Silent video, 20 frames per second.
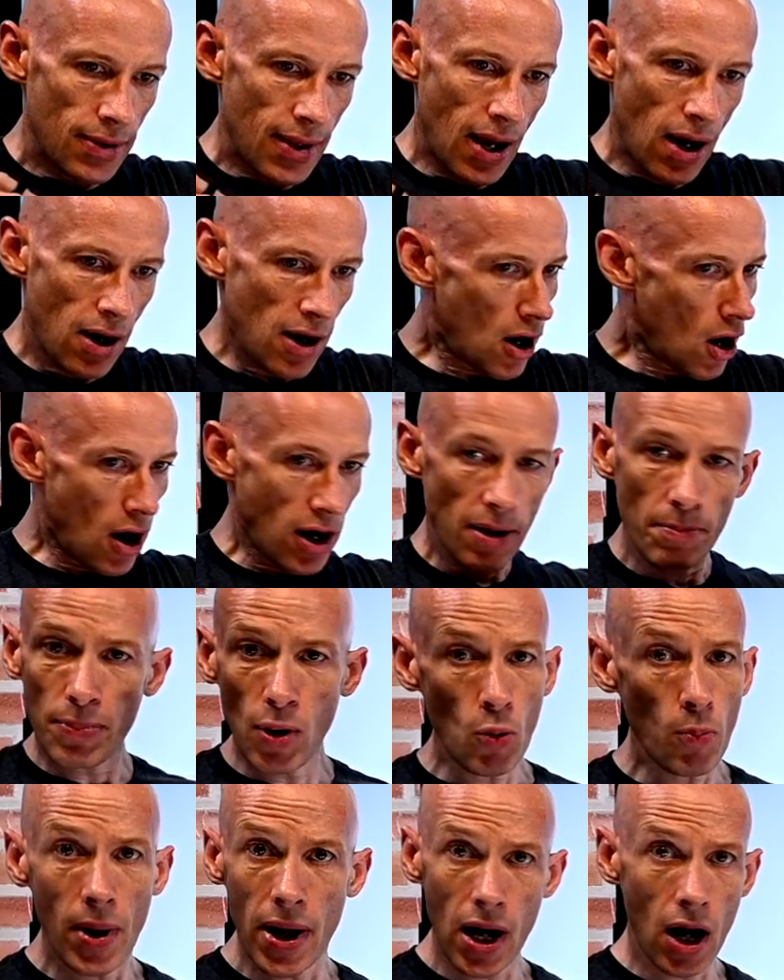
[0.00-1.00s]
Now, I can
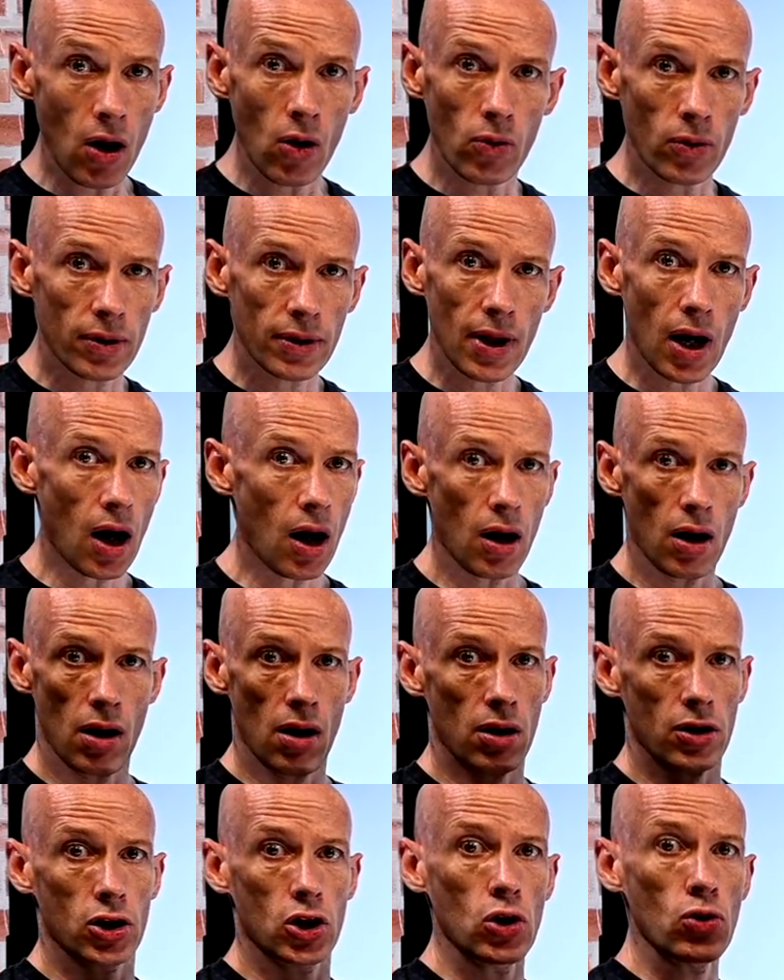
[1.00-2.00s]
build my own.
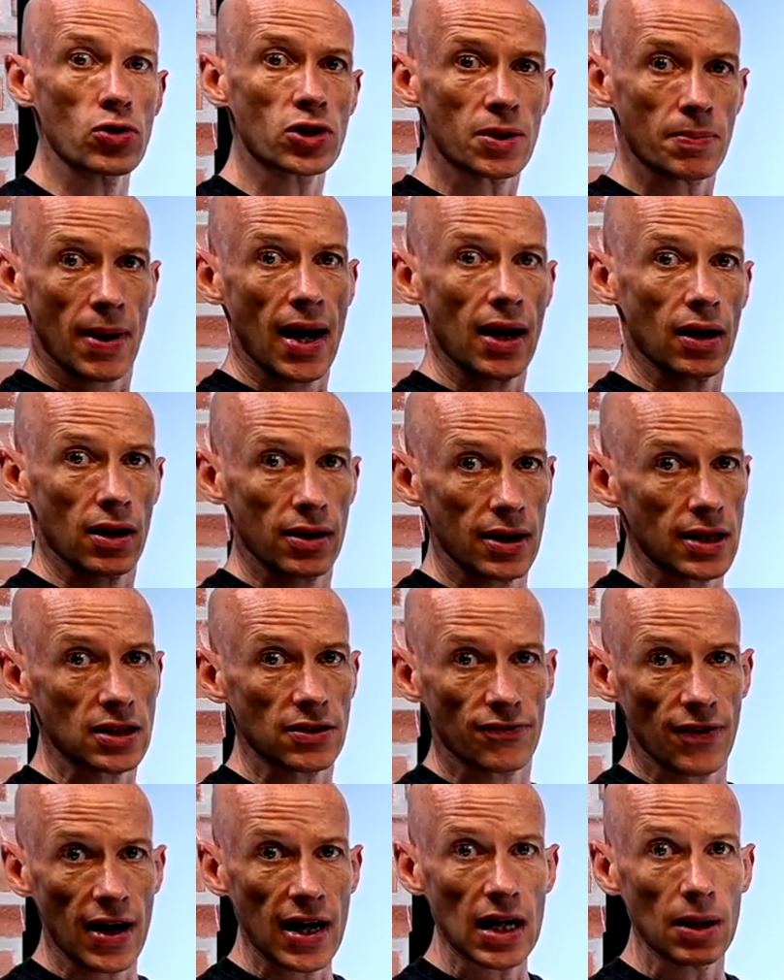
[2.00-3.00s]
A, huge amount of
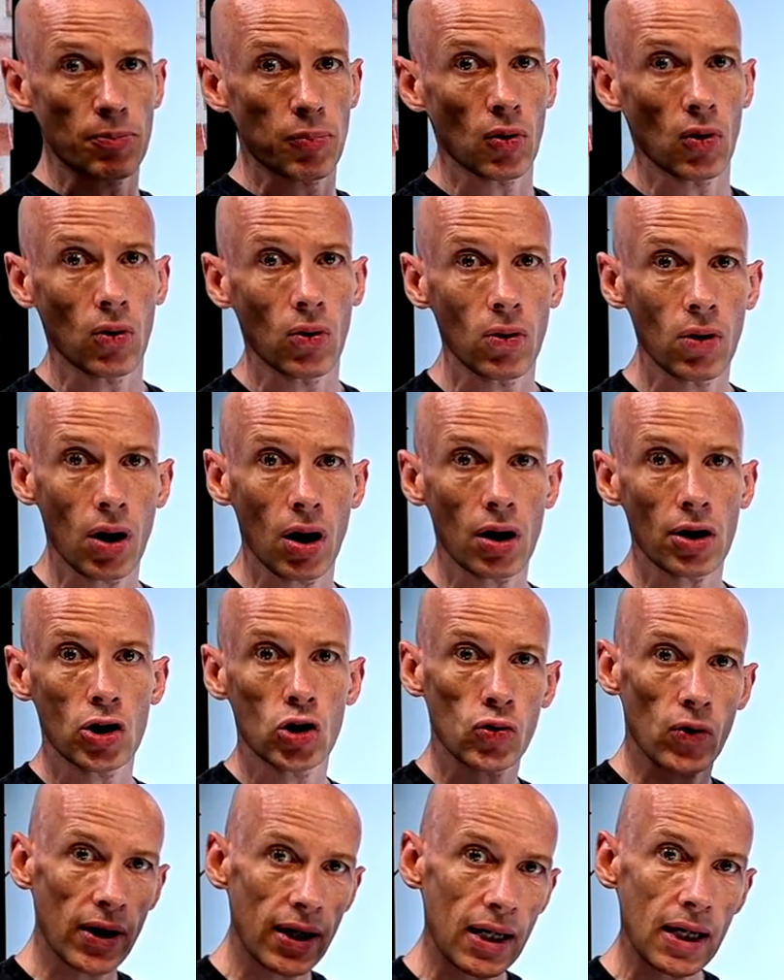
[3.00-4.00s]
these available are
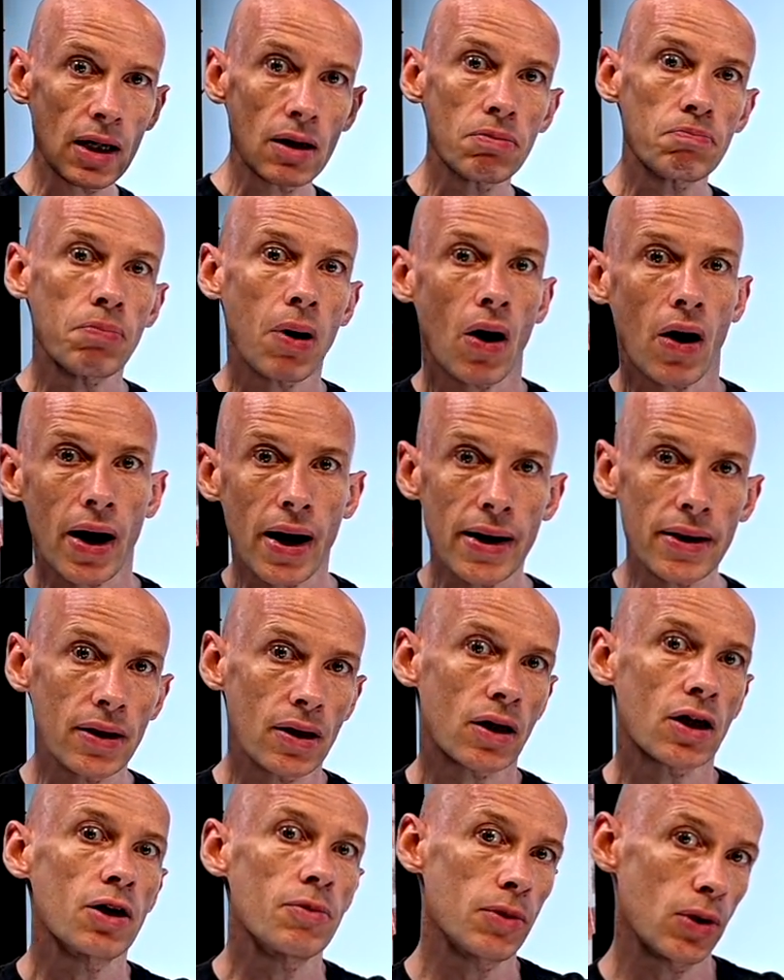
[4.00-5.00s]
created by
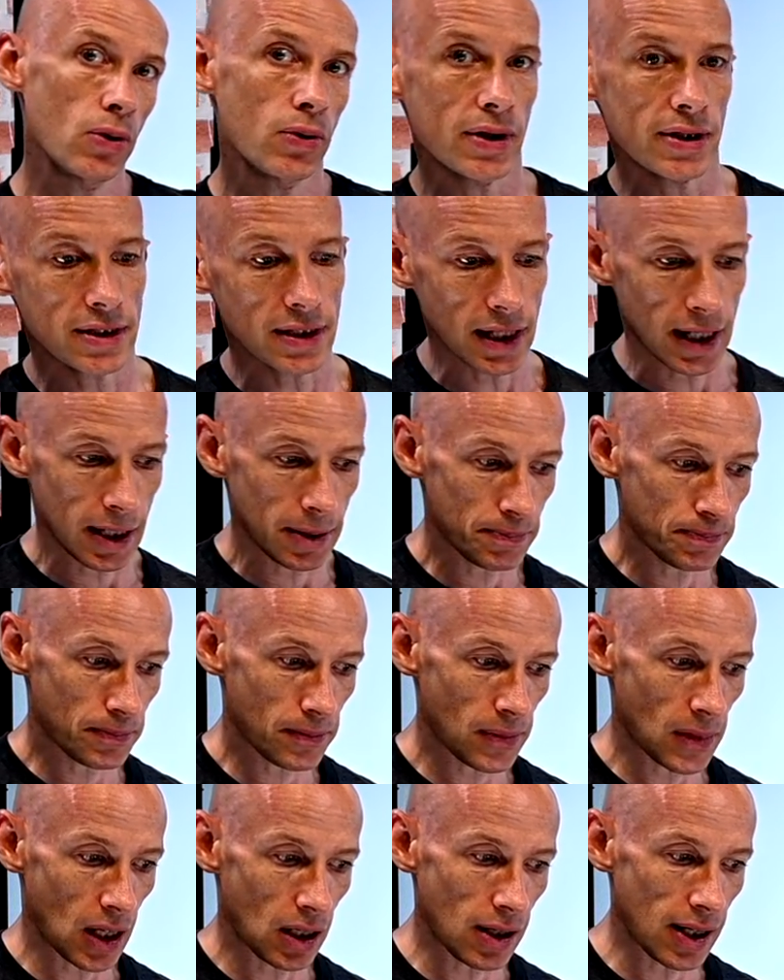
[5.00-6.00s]
the community,
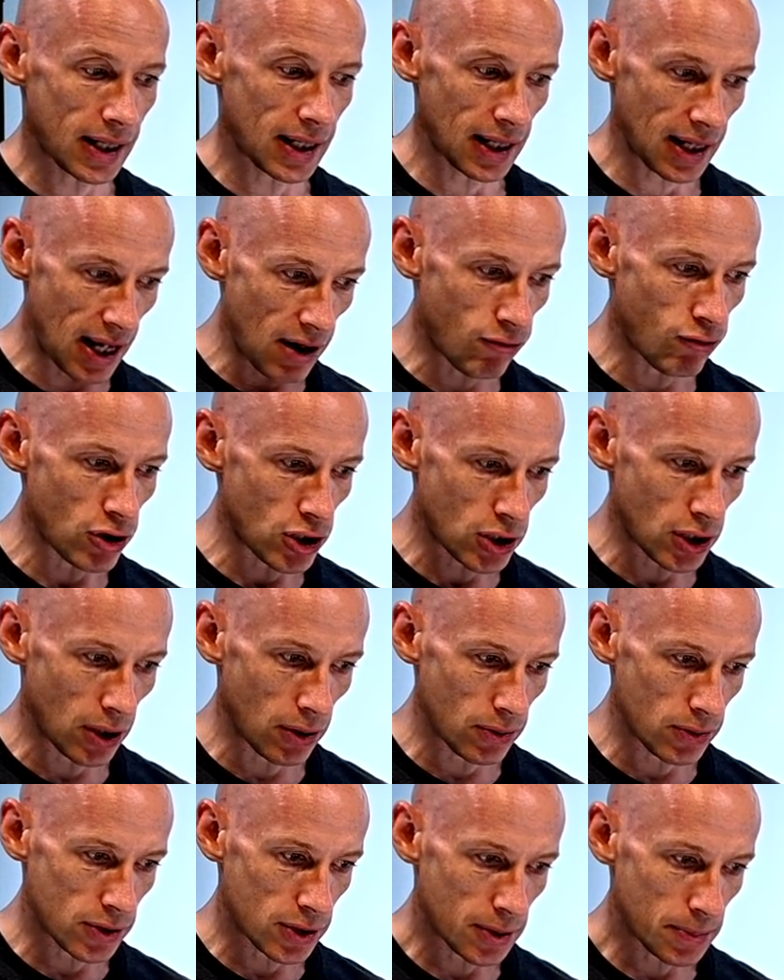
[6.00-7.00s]
and I can leverage
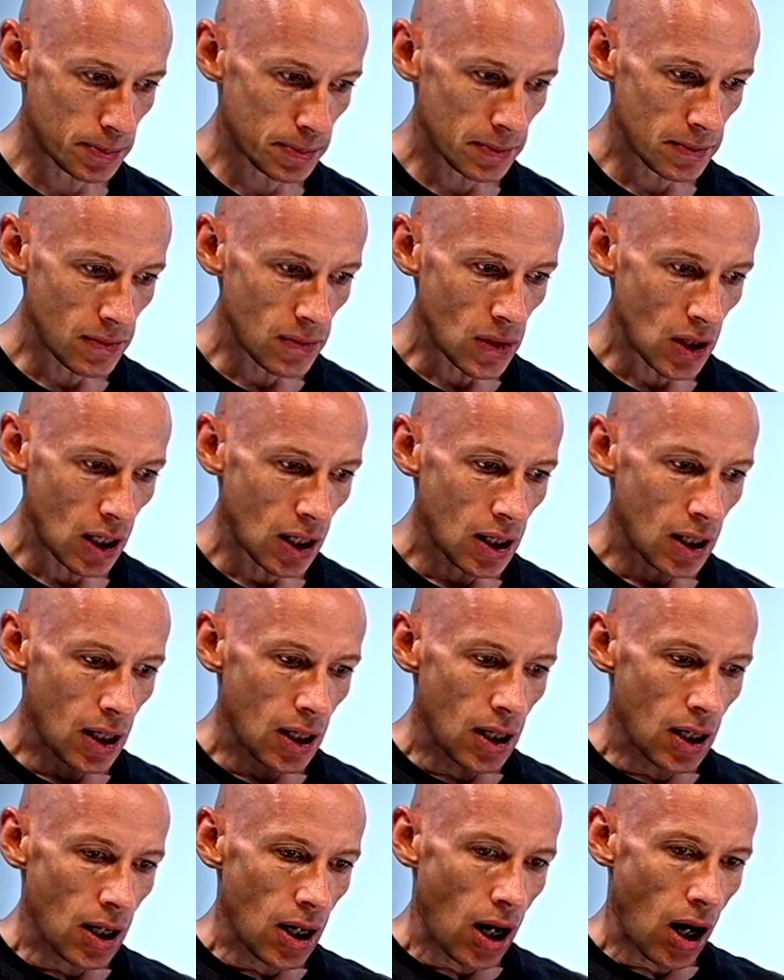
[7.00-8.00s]
those.
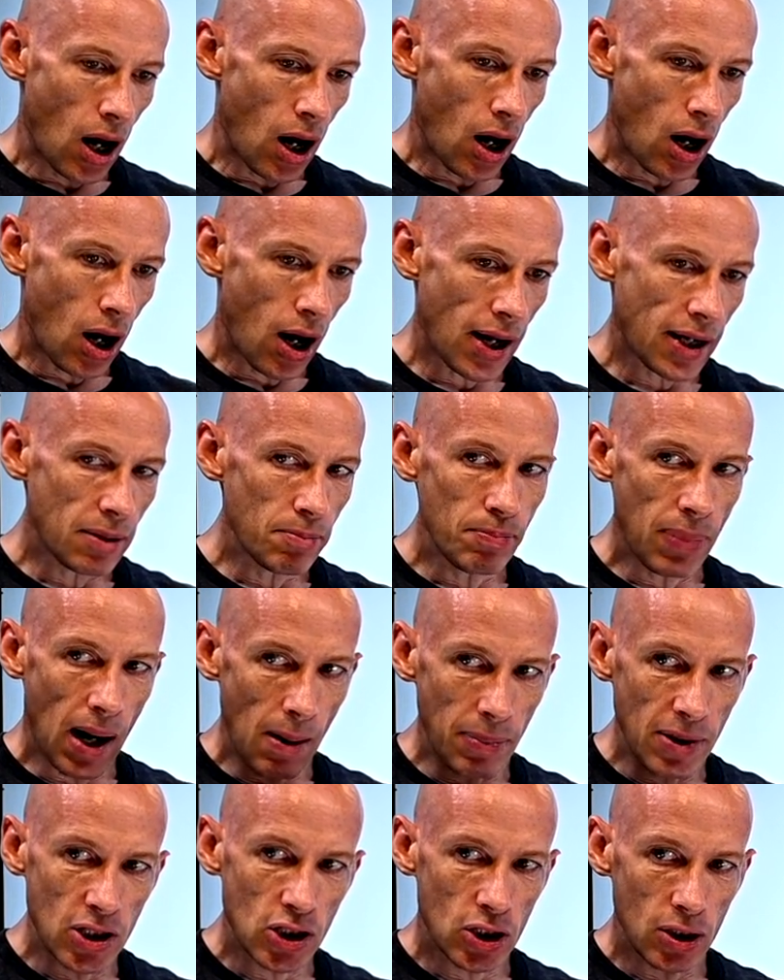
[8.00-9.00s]
I can
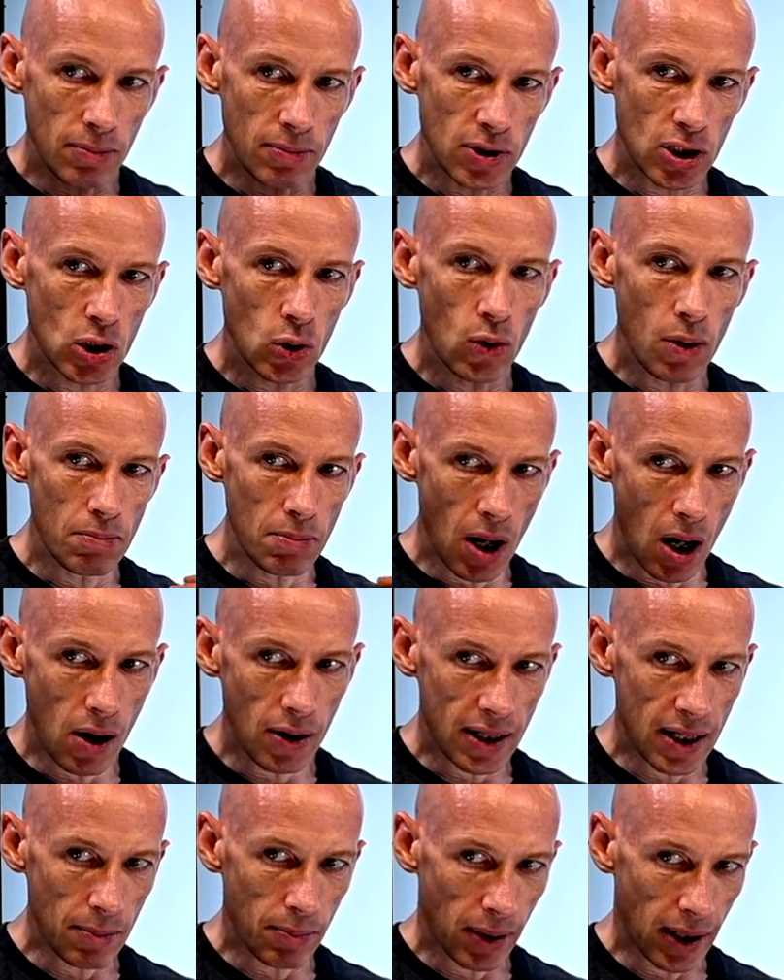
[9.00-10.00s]
publish them to a
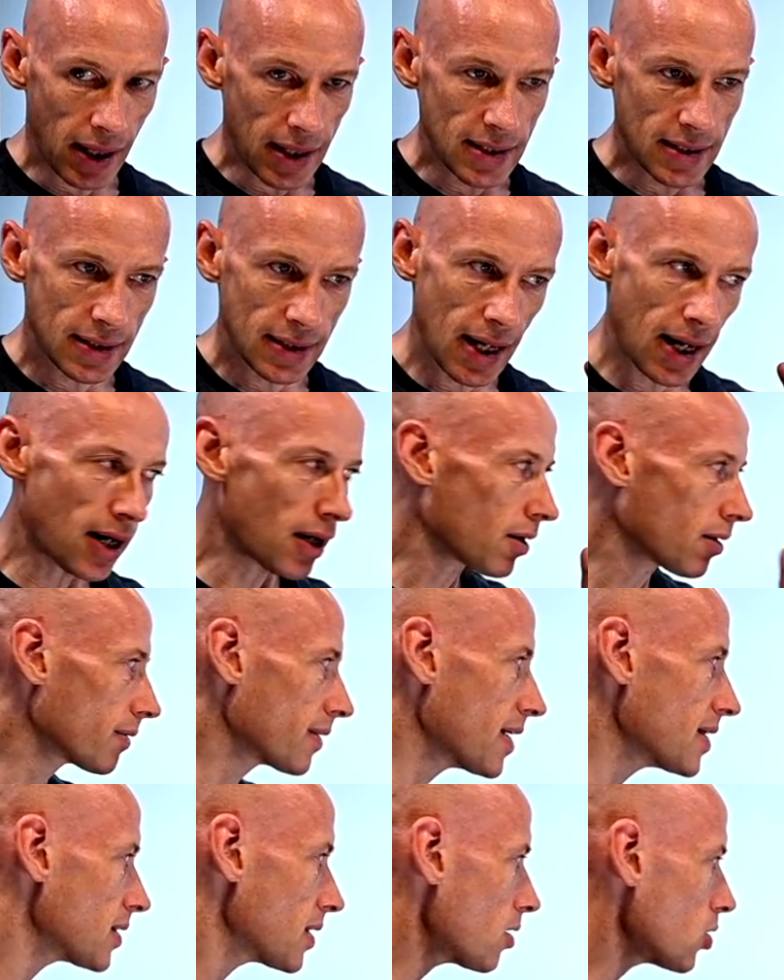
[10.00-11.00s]
marketplace. Now,
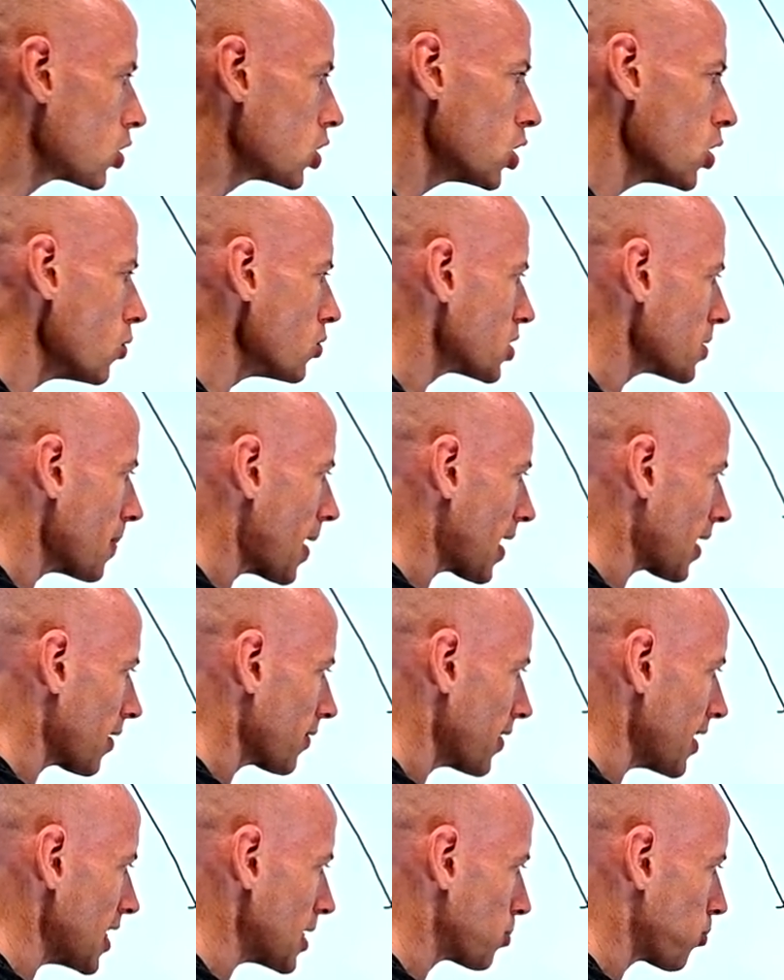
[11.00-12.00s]
there's a huge
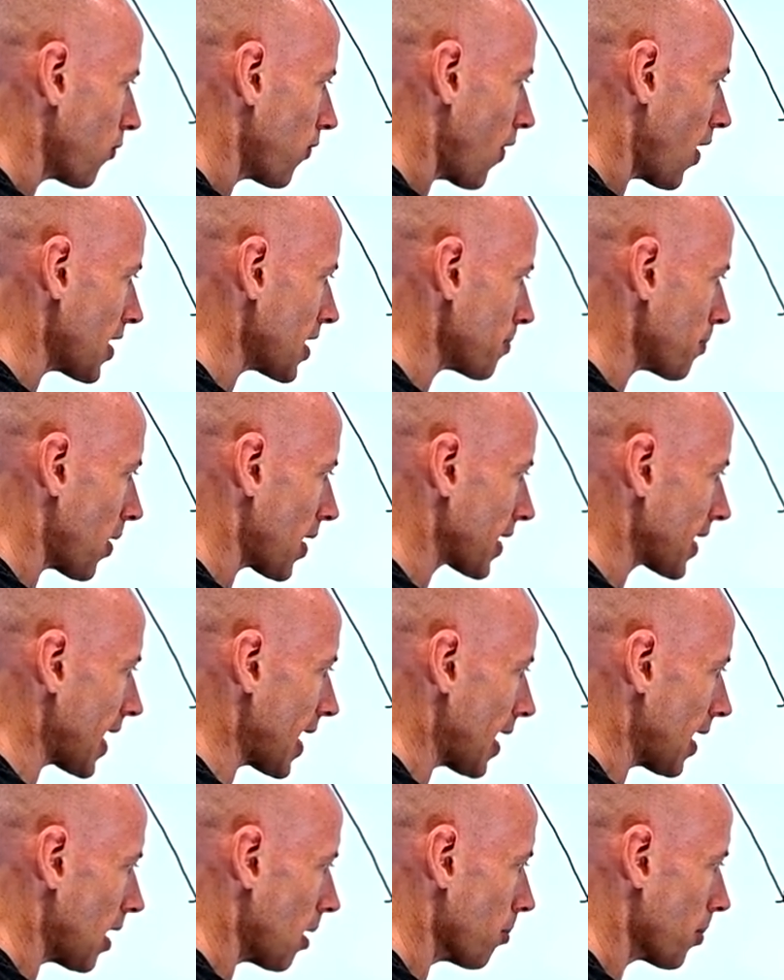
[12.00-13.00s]
amount of these provided by
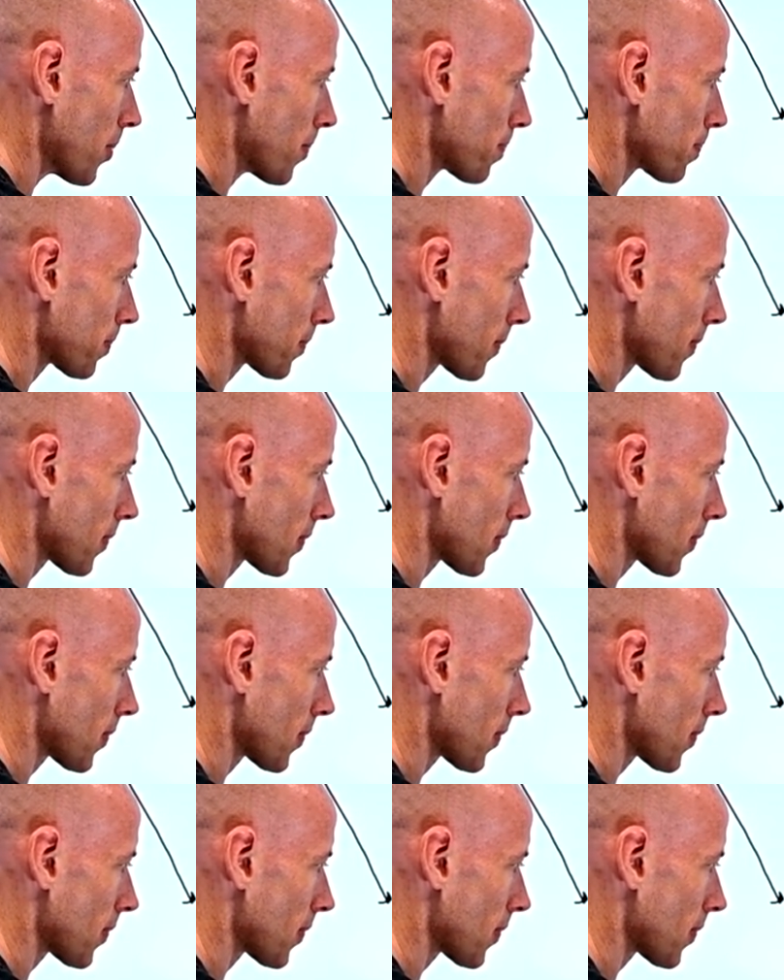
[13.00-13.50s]
GitHub.